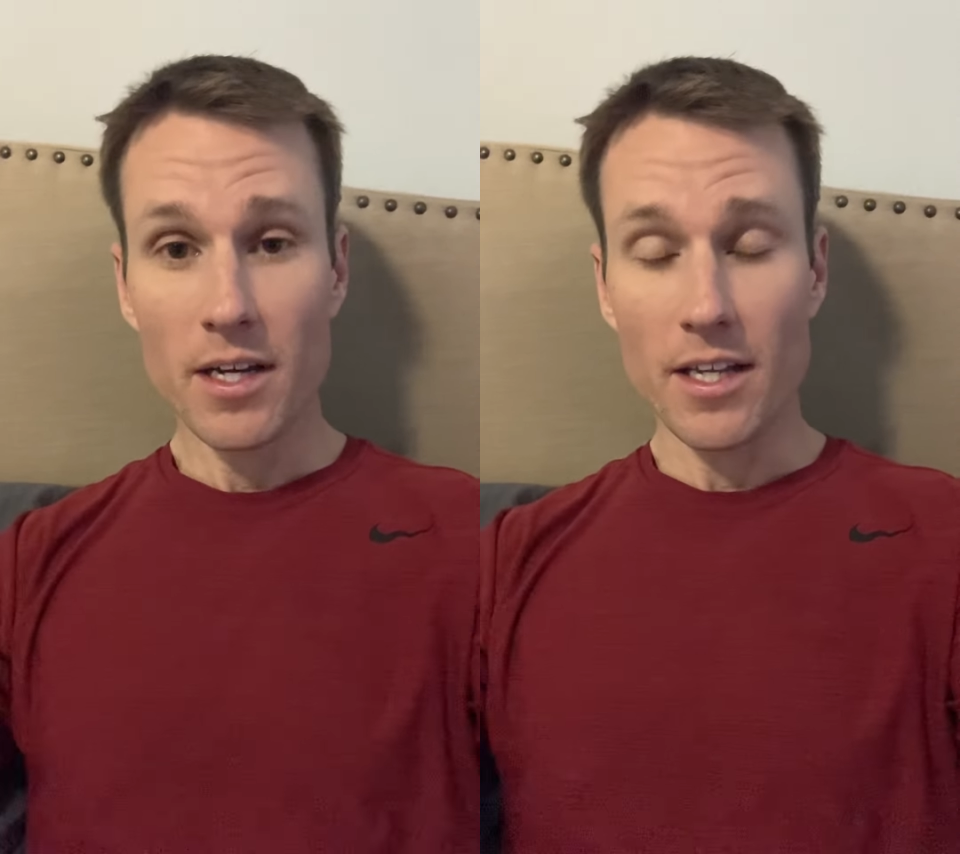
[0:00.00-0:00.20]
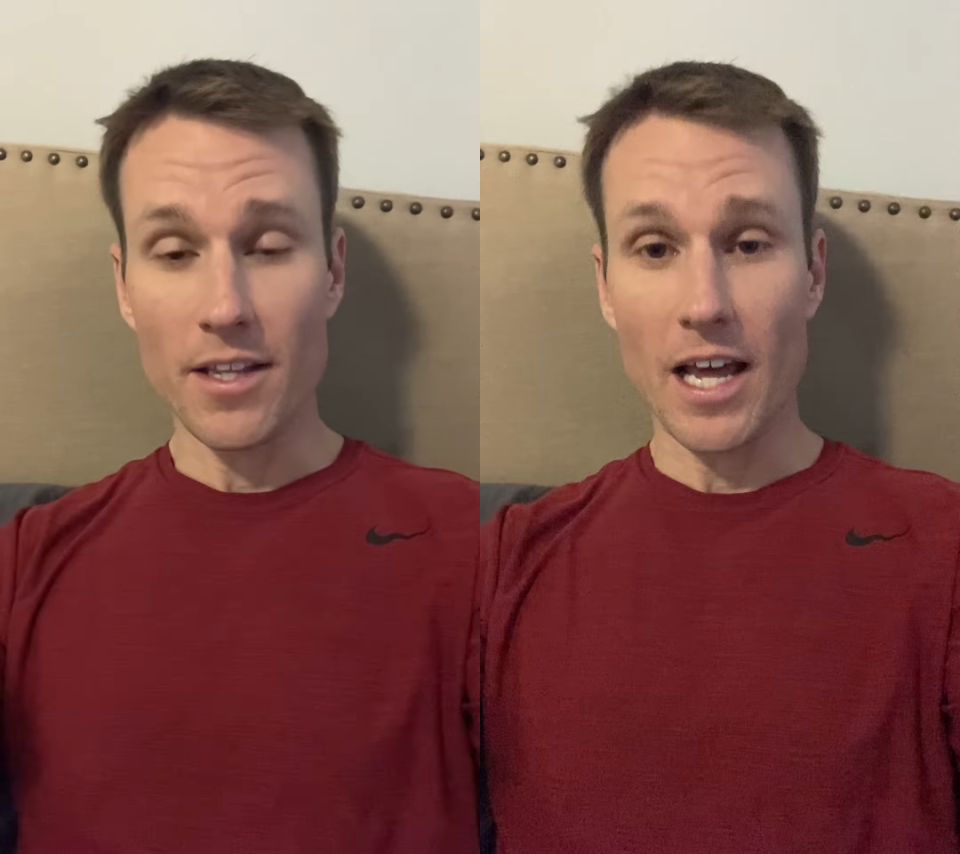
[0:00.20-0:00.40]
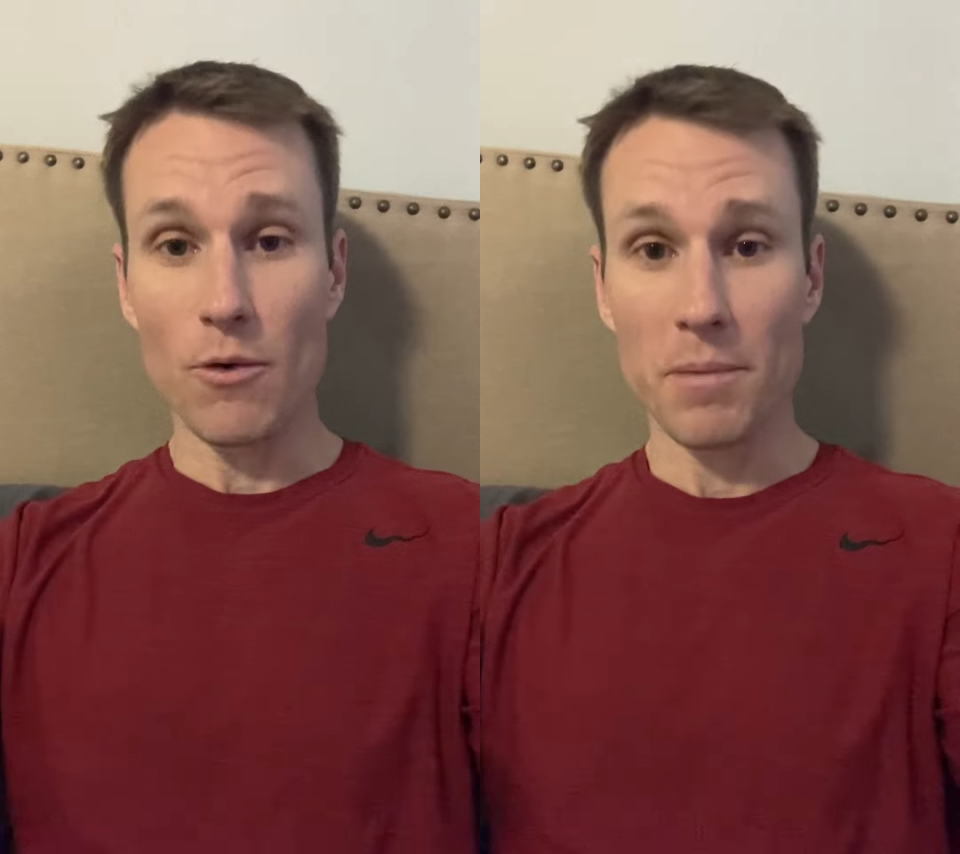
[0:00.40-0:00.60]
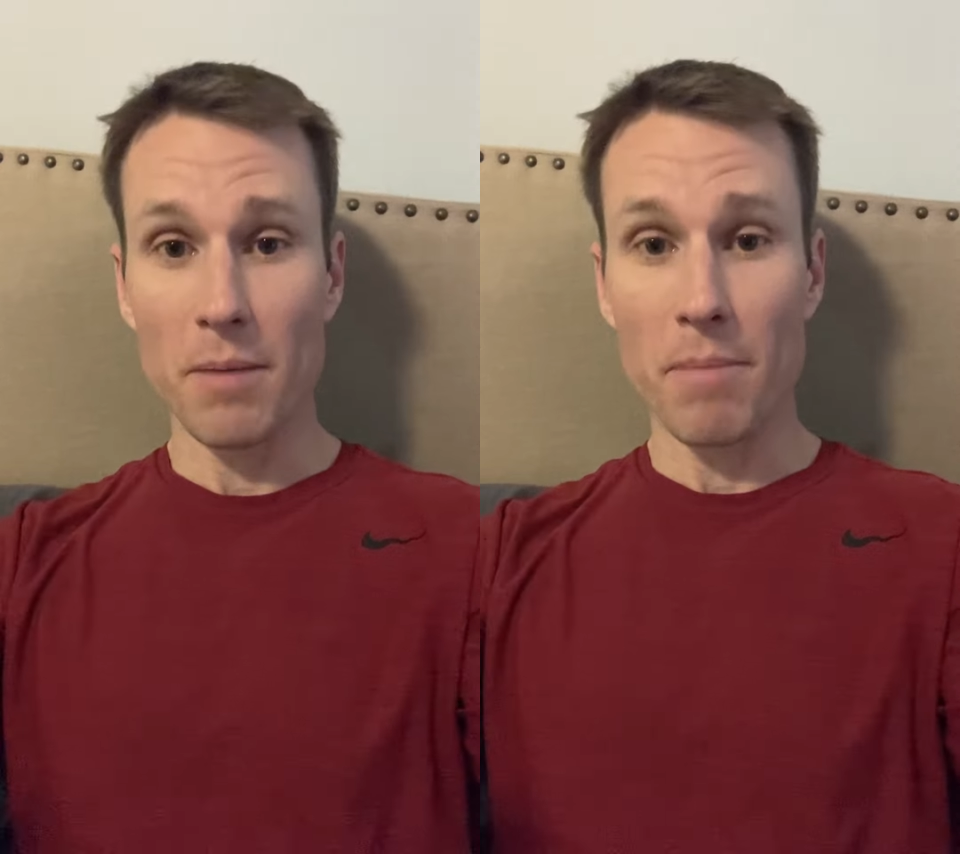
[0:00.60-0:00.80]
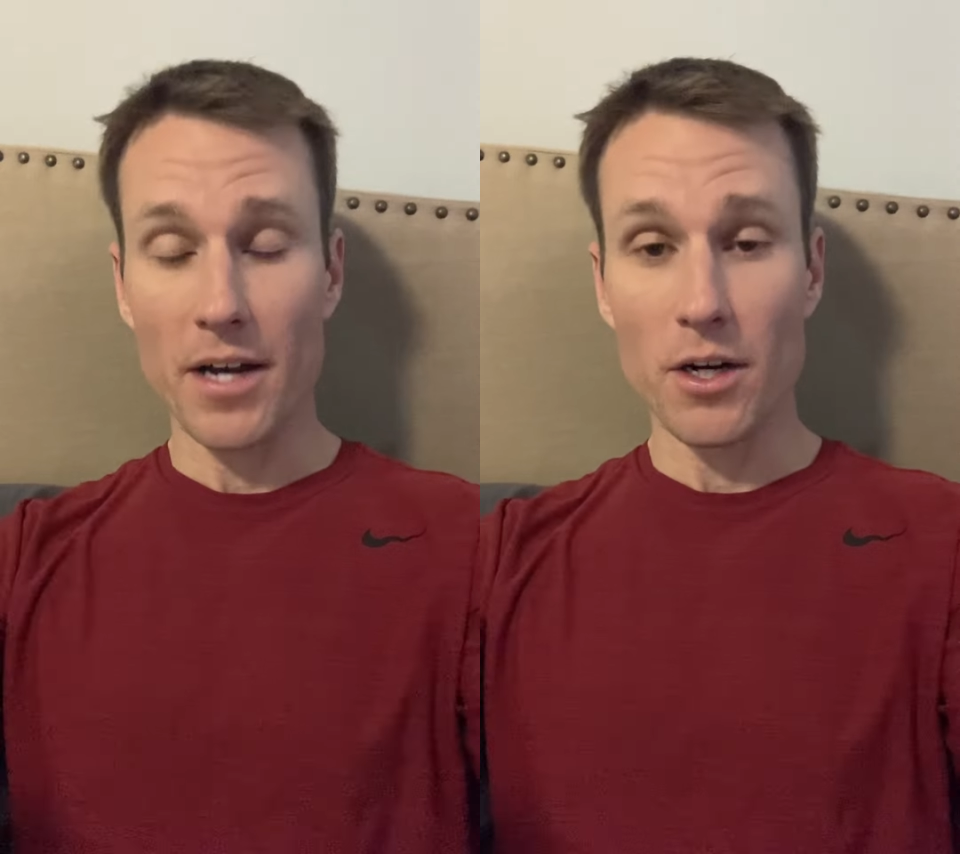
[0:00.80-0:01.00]
And then that would be a
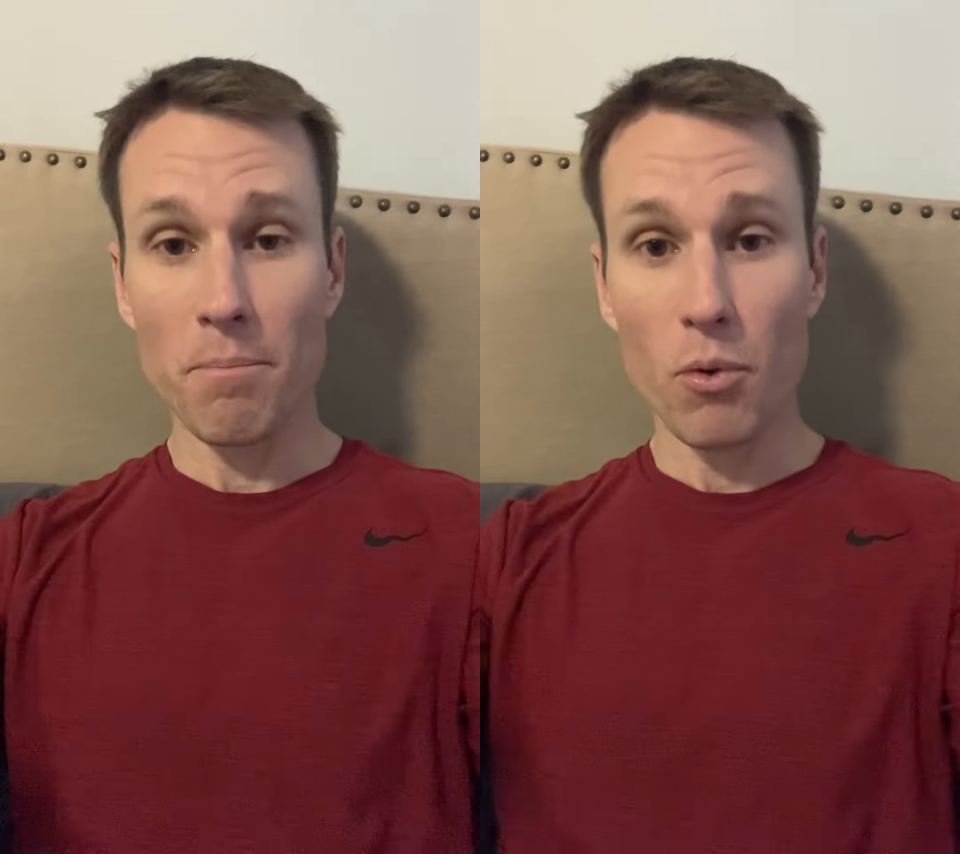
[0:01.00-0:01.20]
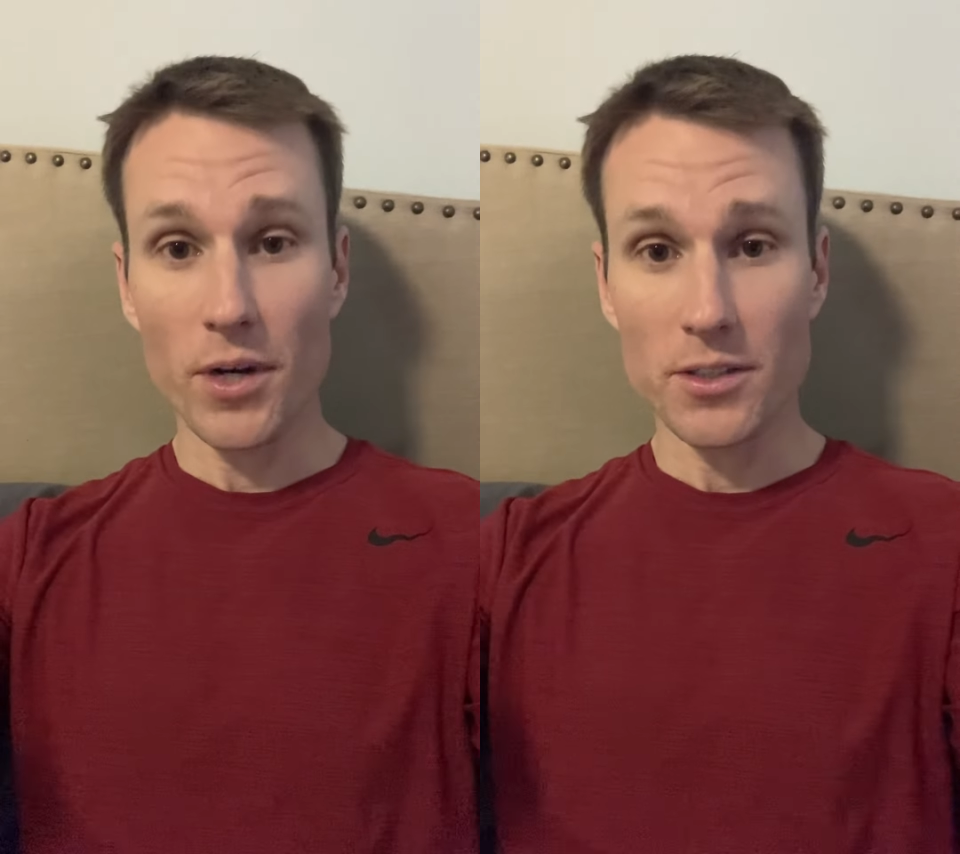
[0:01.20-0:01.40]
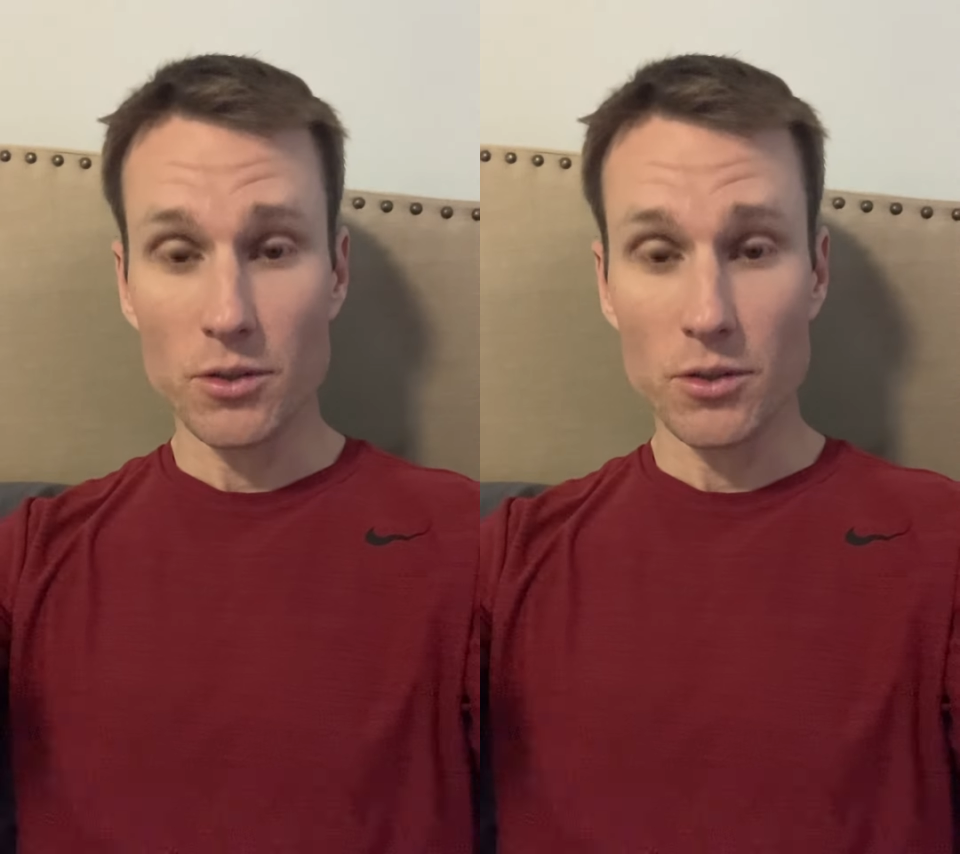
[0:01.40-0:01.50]
better point